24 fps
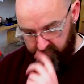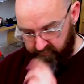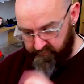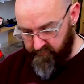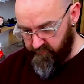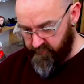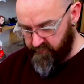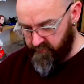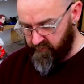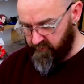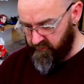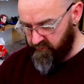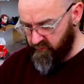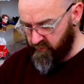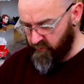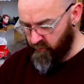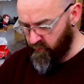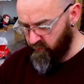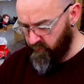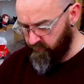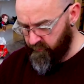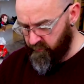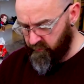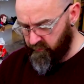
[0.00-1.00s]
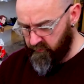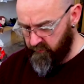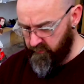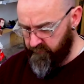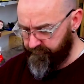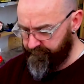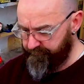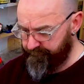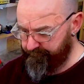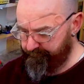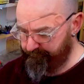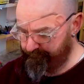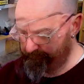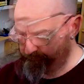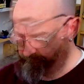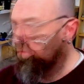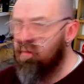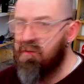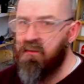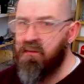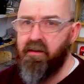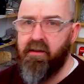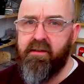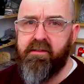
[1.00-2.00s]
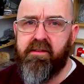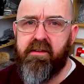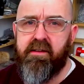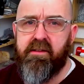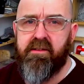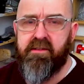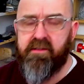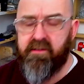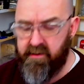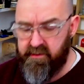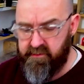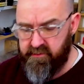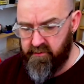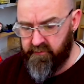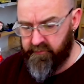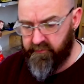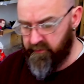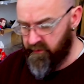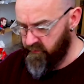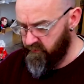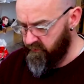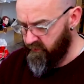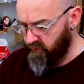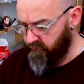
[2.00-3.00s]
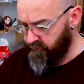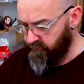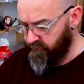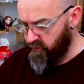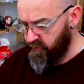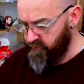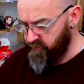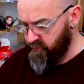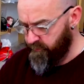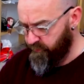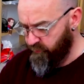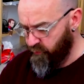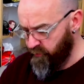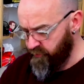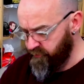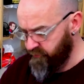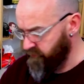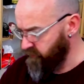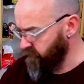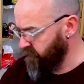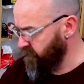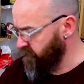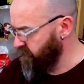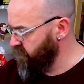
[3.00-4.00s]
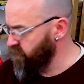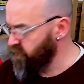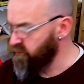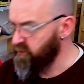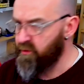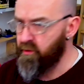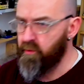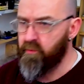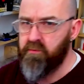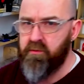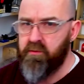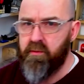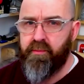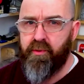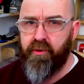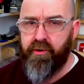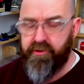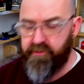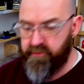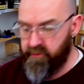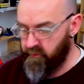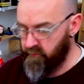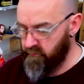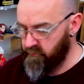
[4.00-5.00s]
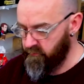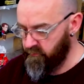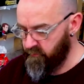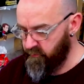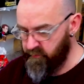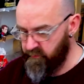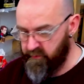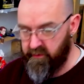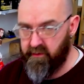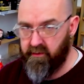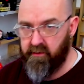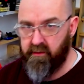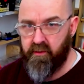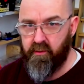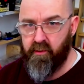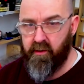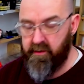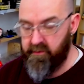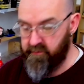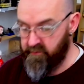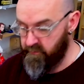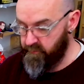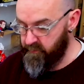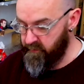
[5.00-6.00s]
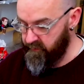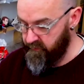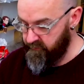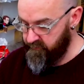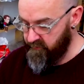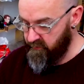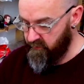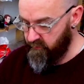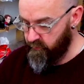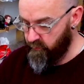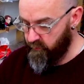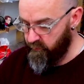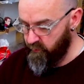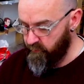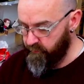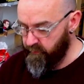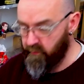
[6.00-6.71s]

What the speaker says: So I'm just going to cut one more. And like I say, just get yourself a little off cut as a push stick. It doesn't come with a push stick, but you can quite easily make yourself one up.